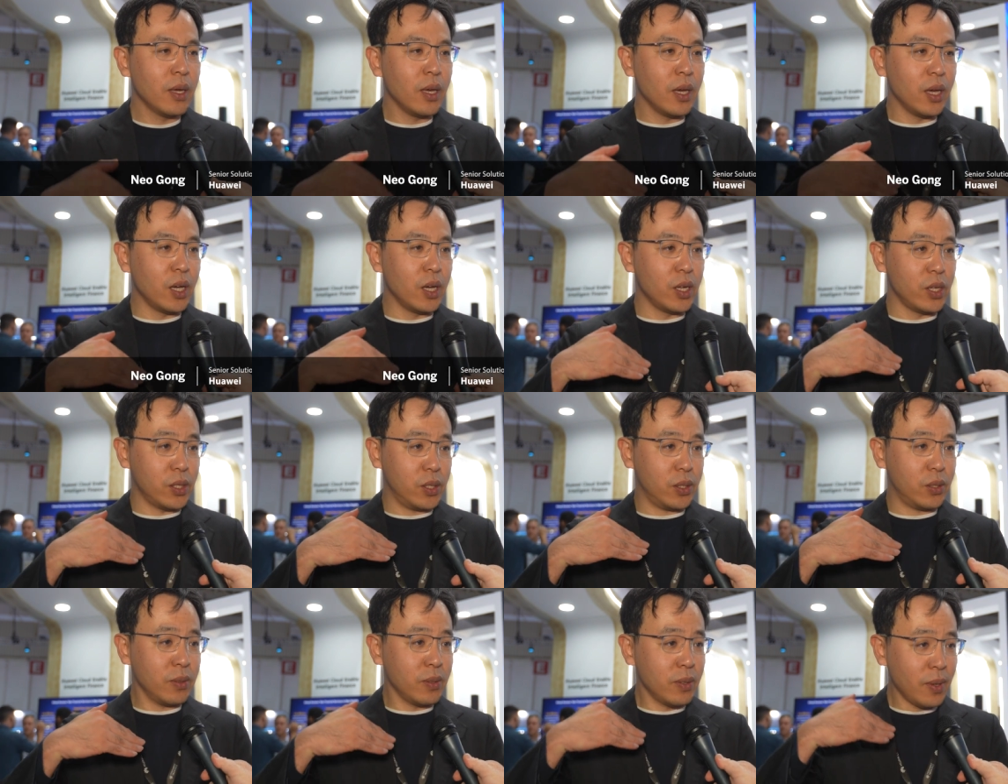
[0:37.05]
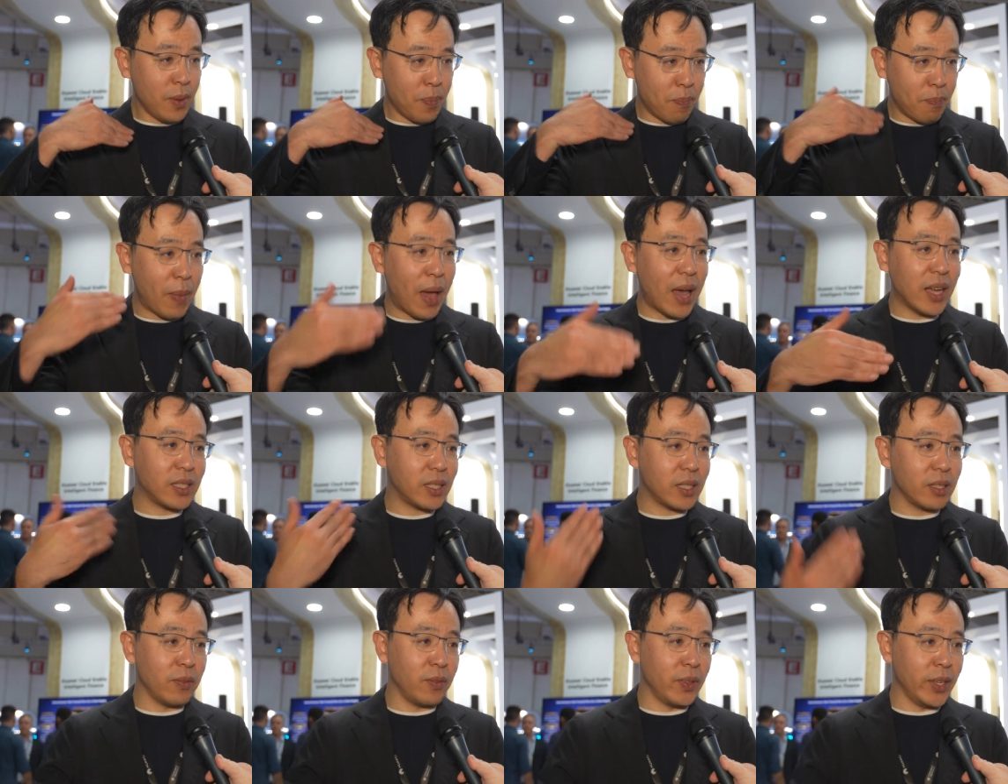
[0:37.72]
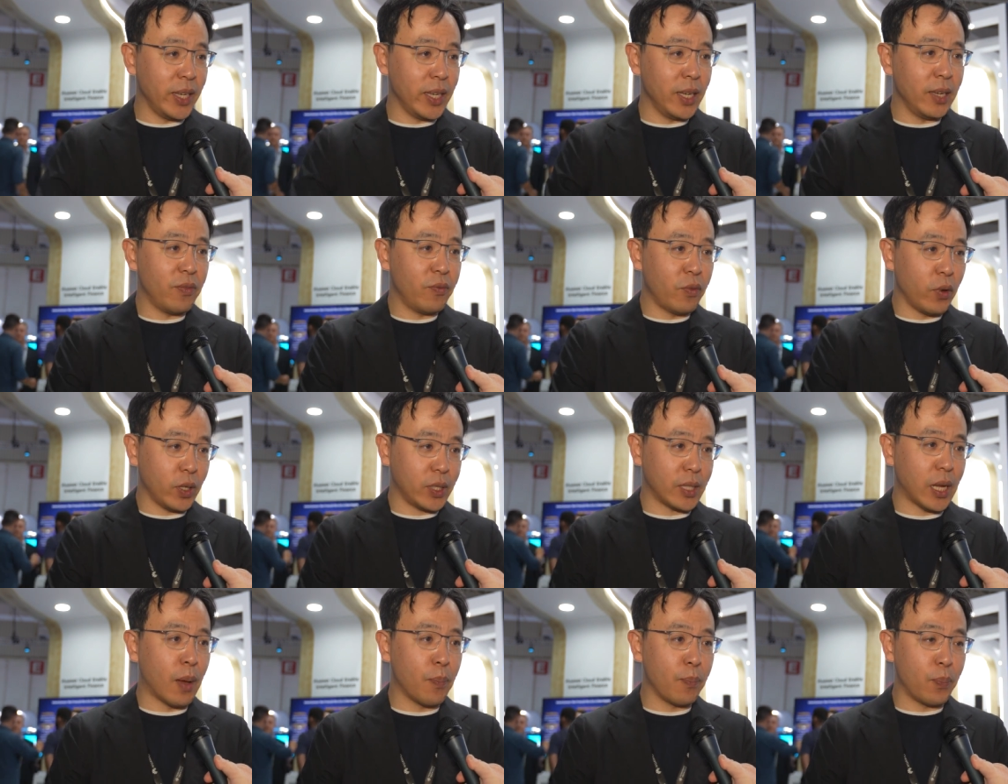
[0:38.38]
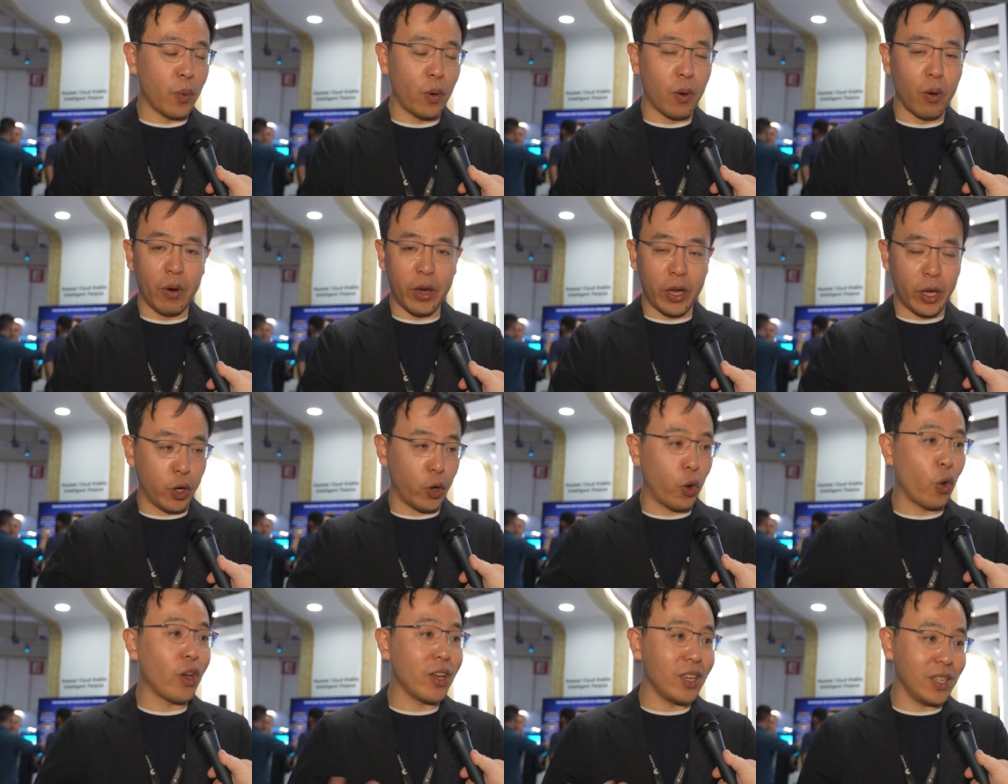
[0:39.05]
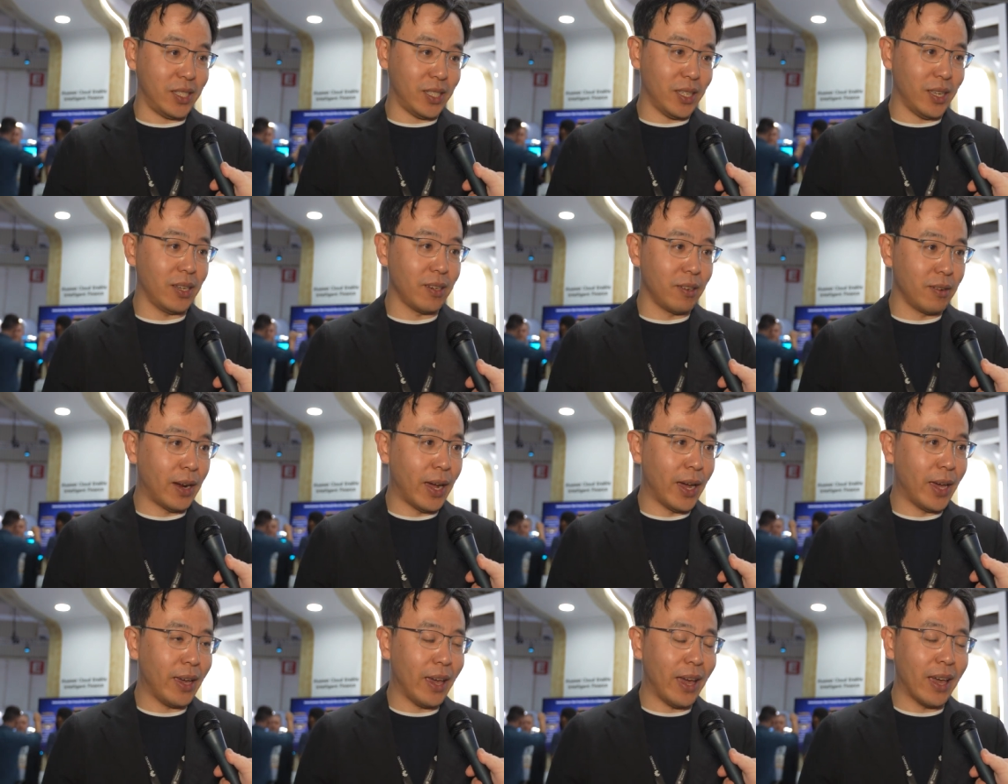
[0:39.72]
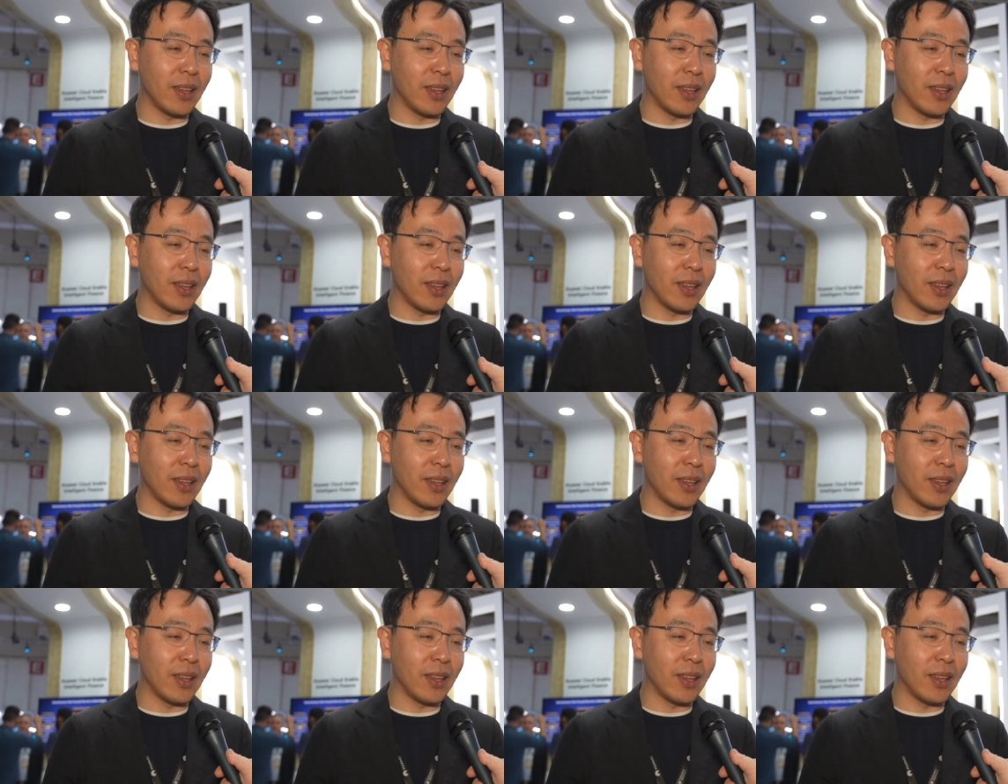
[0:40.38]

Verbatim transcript: is massively, for example, increasing, right?